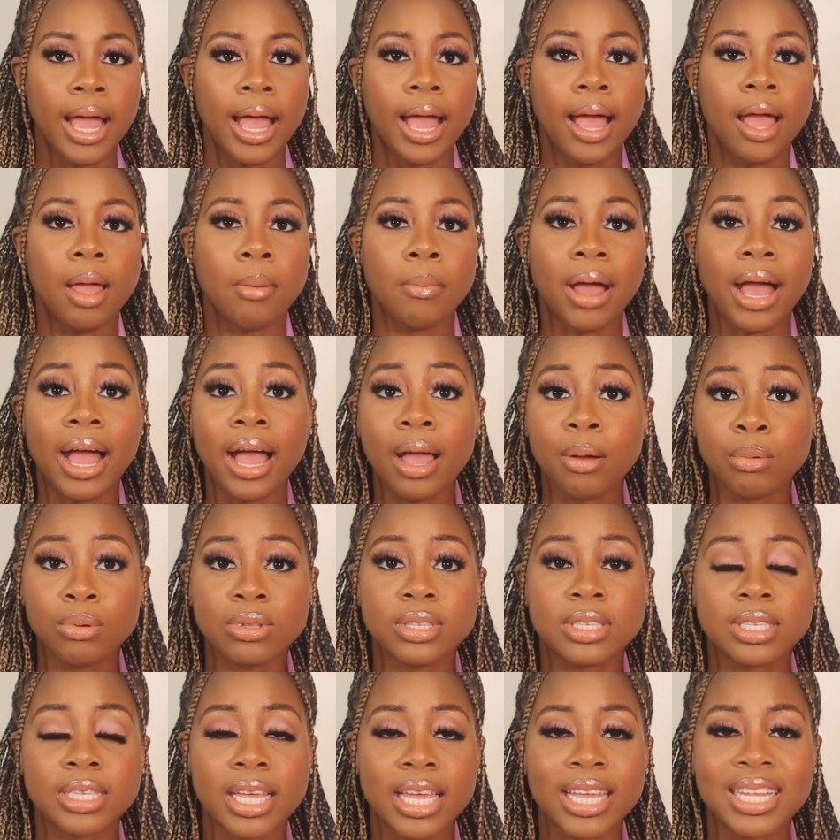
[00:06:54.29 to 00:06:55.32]
I
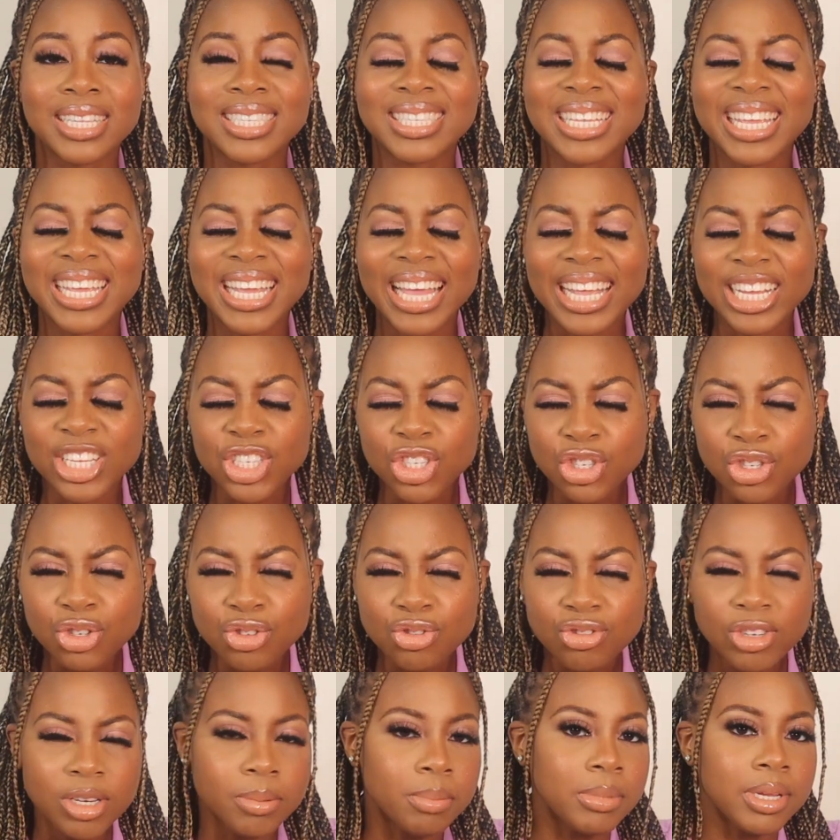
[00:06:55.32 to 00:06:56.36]
would say it's
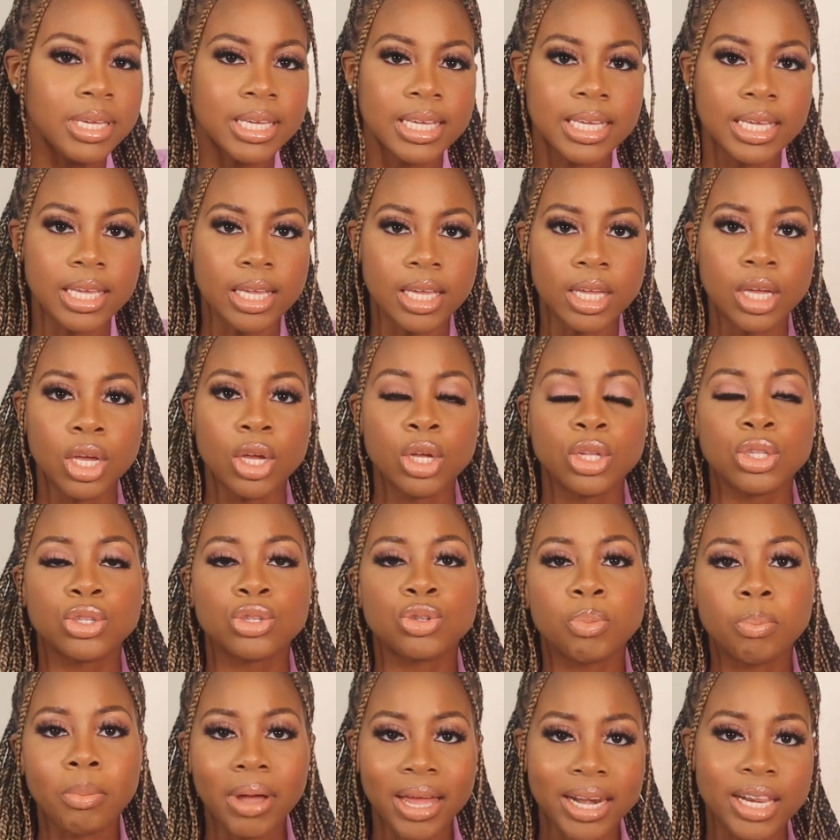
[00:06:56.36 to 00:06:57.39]
extremely key
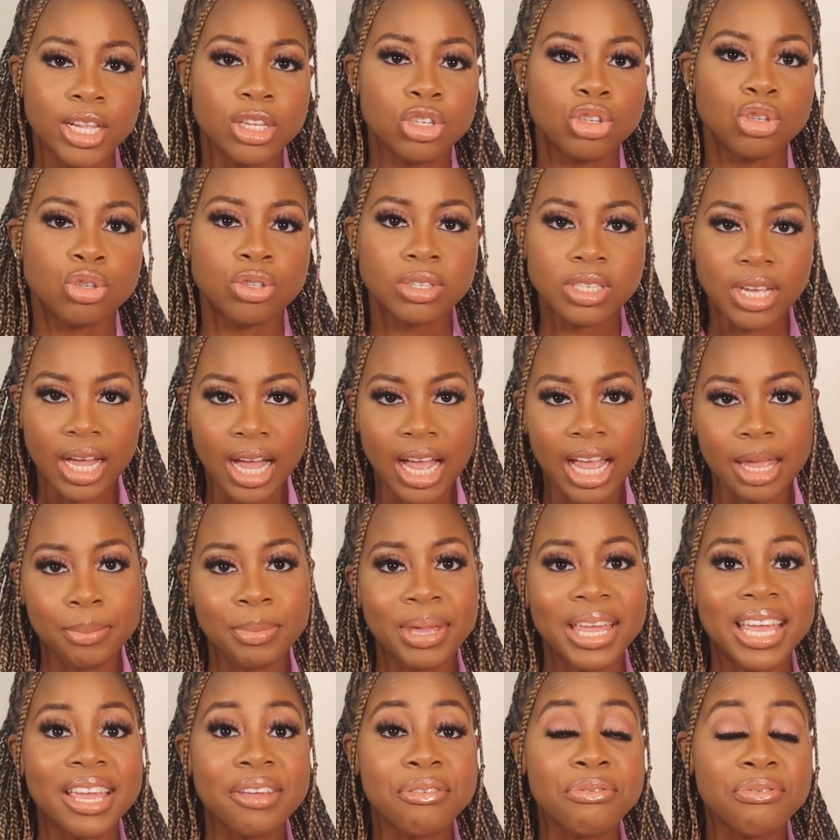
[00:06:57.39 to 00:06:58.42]
to manage your time
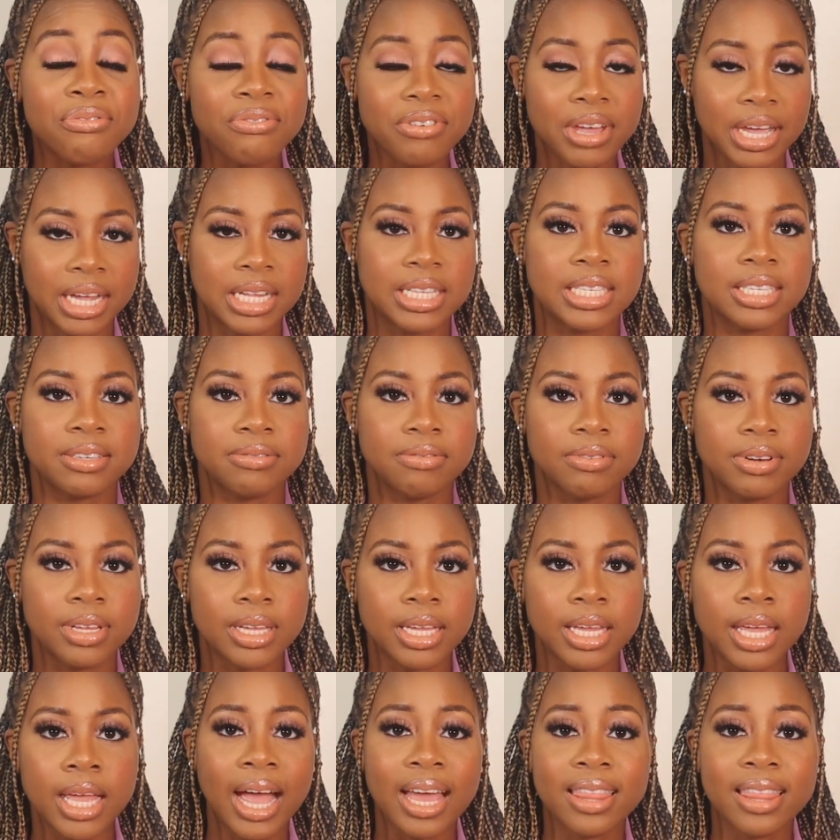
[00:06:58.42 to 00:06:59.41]
effectively.